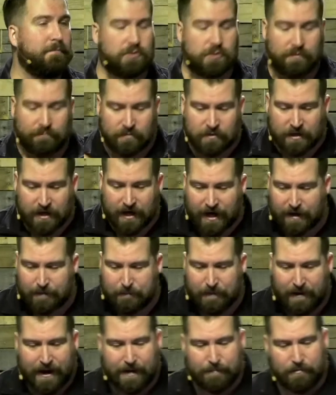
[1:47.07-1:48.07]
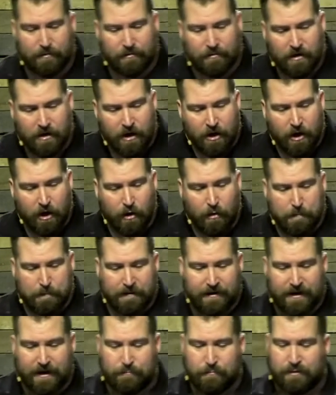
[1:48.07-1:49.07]
So if you got a Bible,
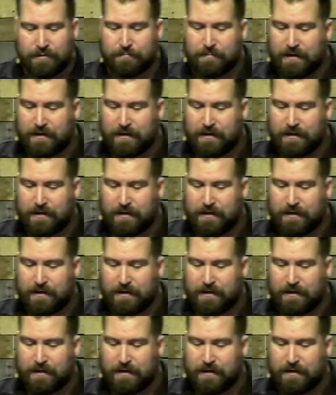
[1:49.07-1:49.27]
open it up with